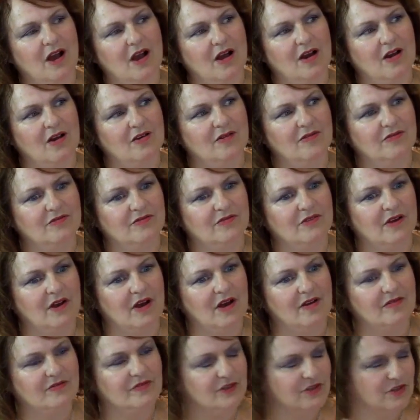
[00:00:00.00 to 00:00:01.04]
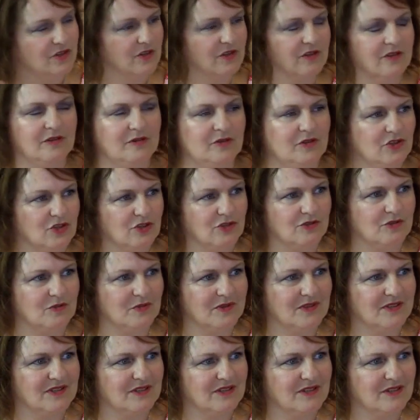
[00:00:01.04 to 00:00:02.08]
of the juice
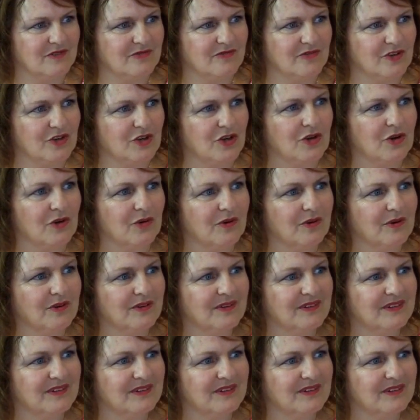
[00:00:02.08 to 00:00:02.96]
business for you?